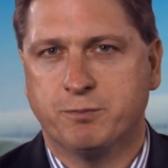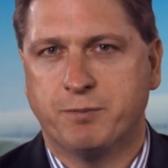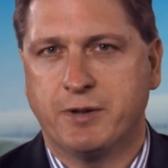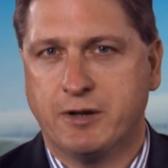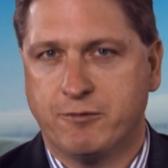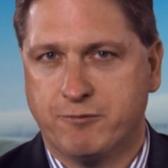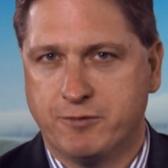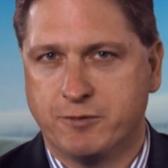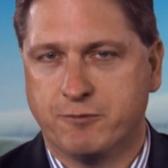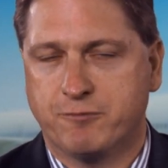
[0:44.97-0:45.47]

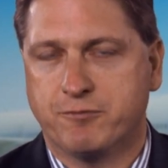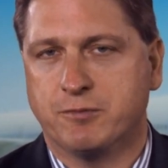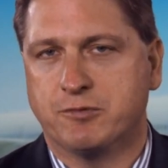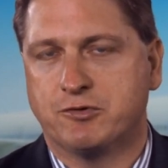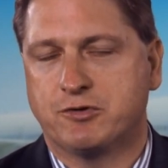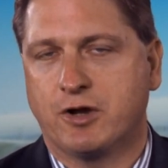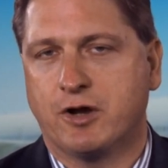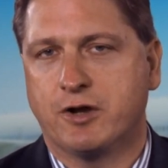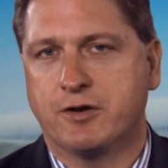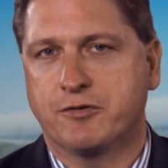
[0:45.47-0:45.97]
benefited from
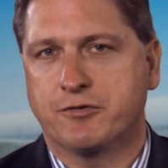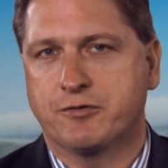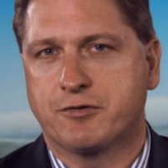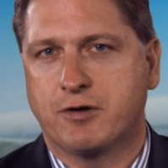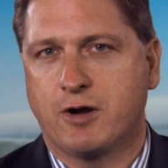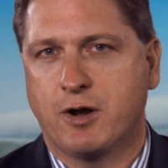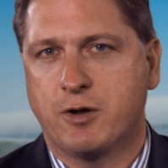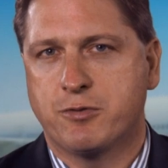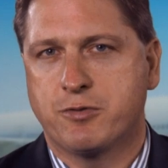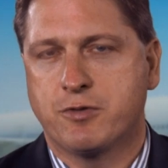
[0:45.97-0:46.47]
China's
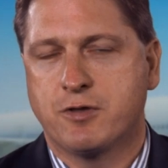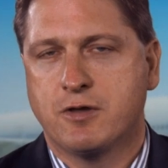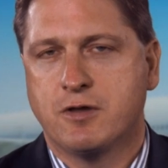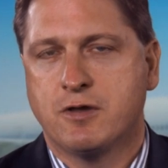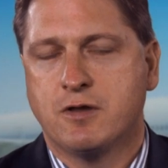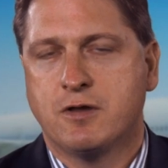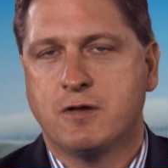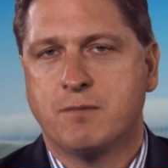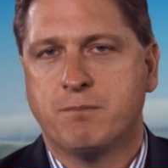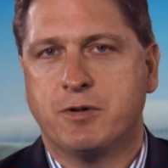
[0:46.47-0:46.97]
growth
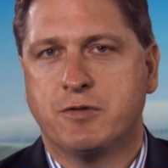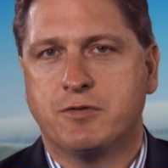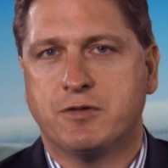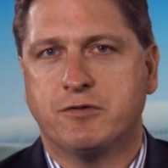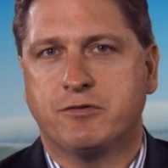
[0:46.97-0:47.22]
but